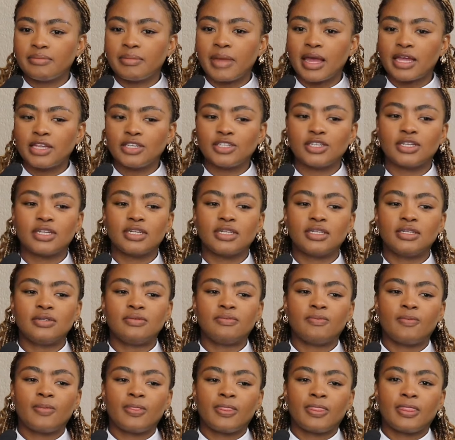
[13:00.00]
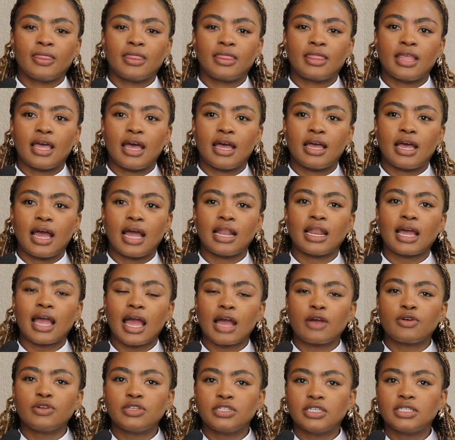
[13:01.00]
imagine, like
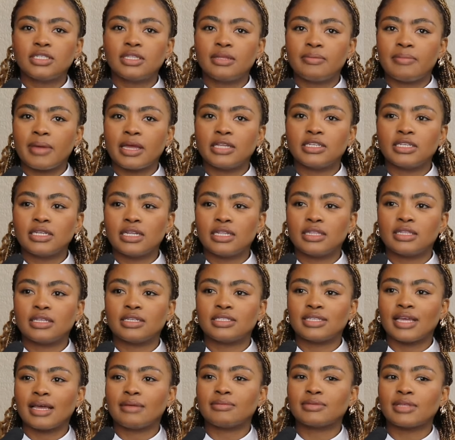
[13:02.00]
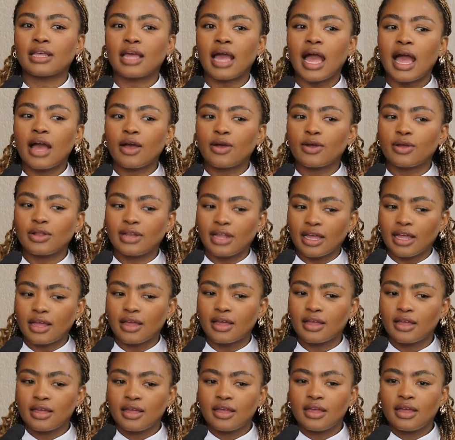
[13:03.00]
I could just imagine at the times, like I
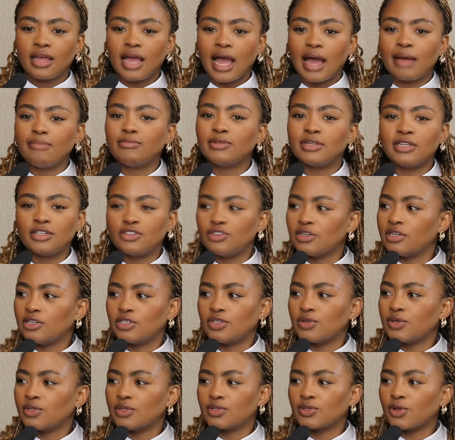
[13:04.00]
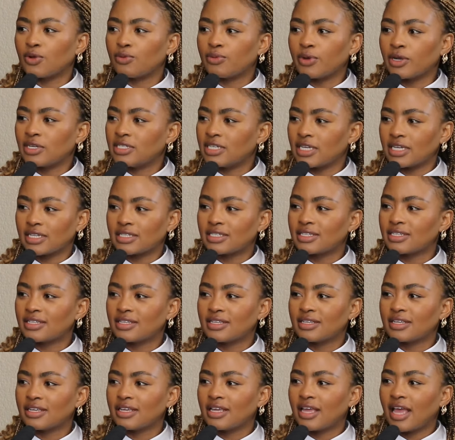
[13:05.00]
like I'm literally doing this whole project.
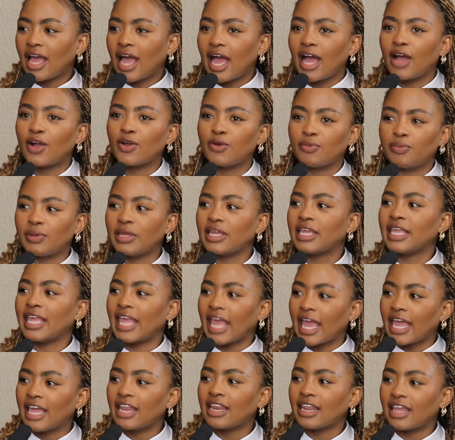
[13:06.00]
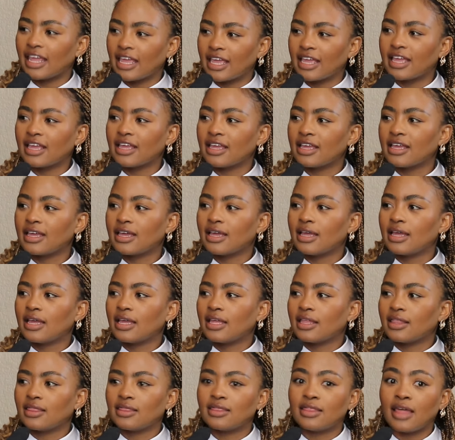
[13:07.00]
Mm. I You're could be giving yeah.
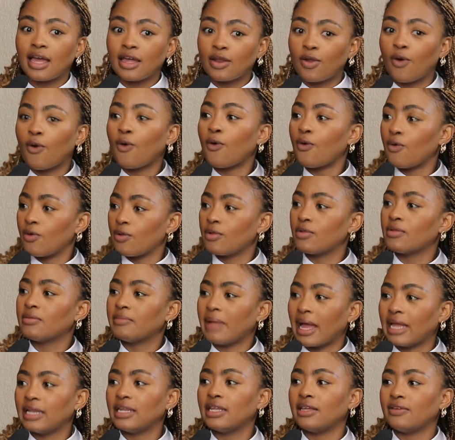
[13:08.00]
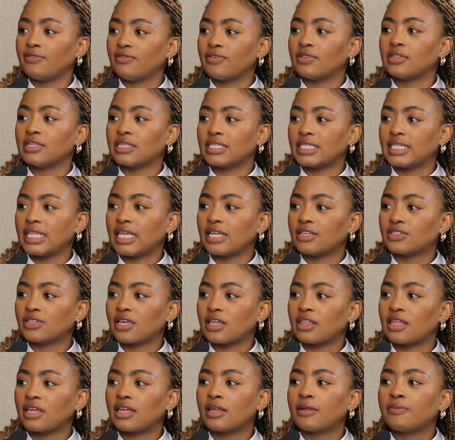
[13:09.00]
that whole money for this thing.
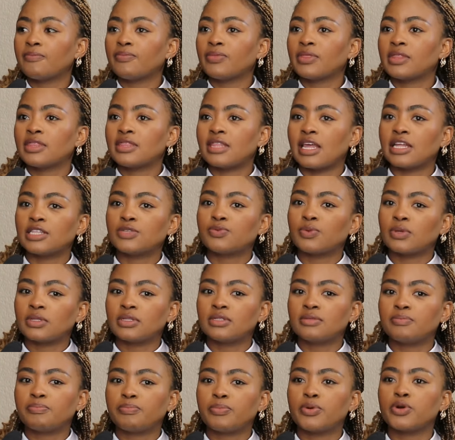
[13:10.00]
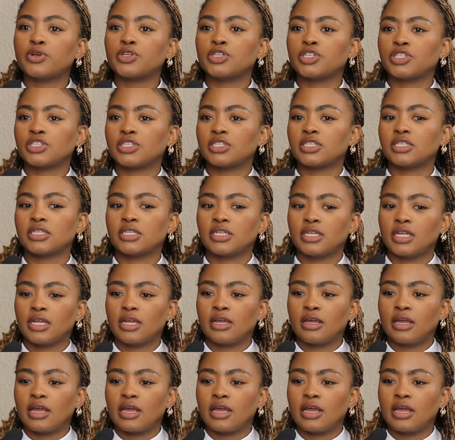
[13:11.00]
So yes. I think yes. that's what pushed